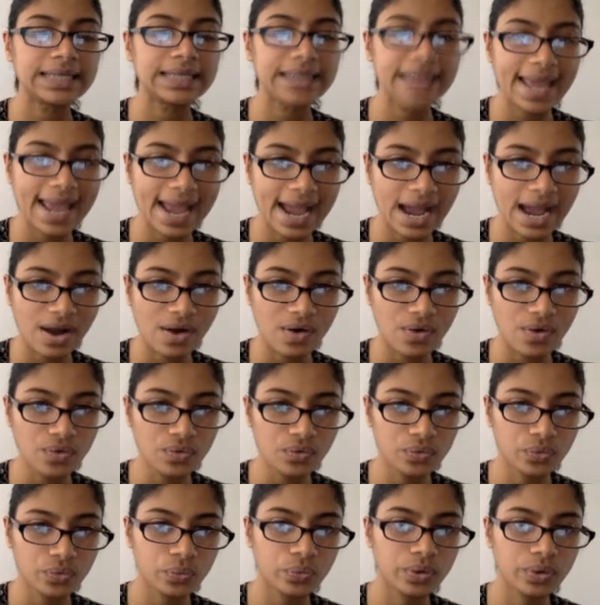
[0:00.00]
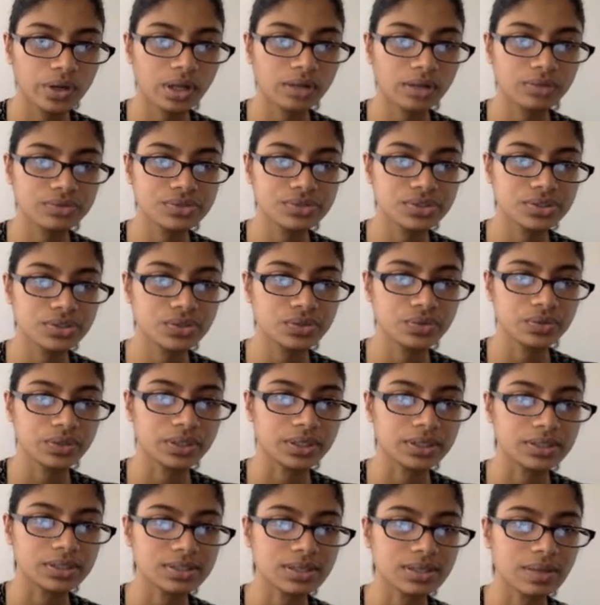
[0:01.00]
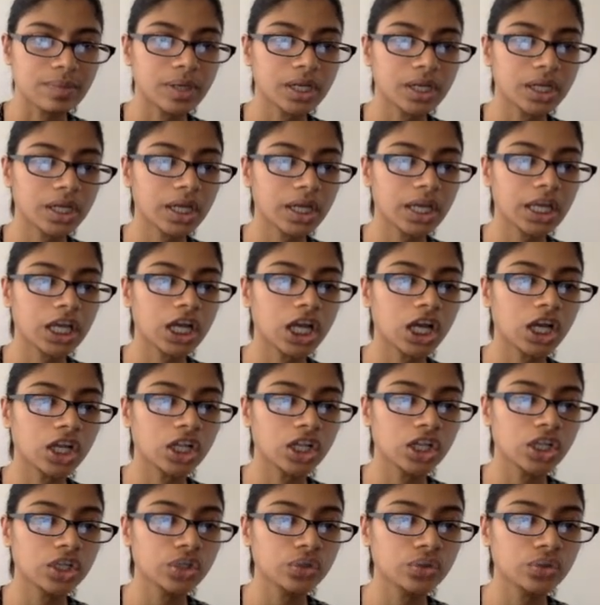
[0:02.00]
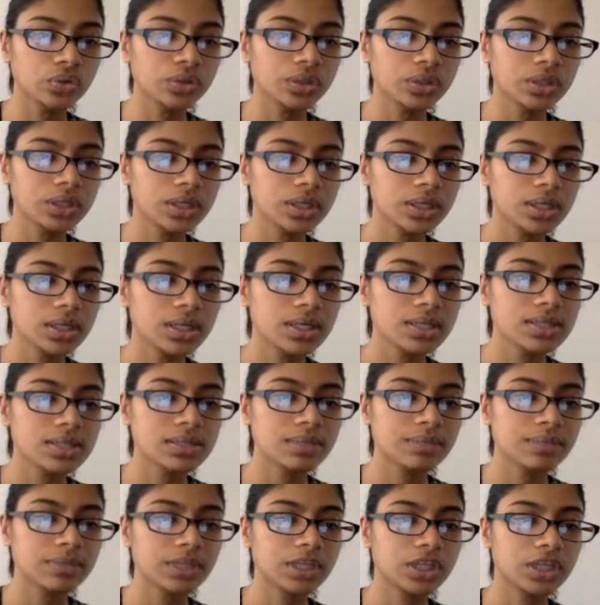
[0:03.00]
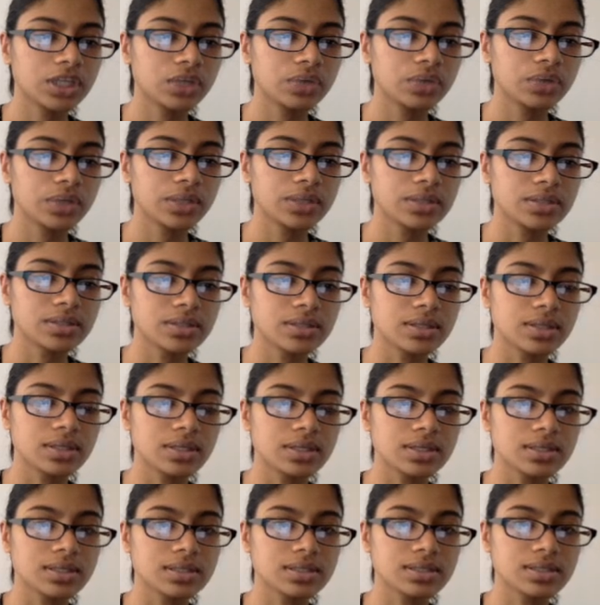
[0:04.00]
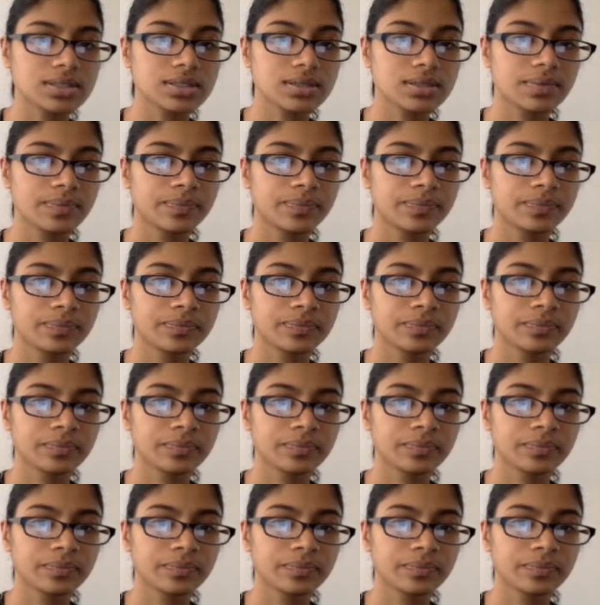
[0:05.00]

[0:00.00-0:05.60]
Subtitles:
Now, what I'll do is I'm going to include something new into this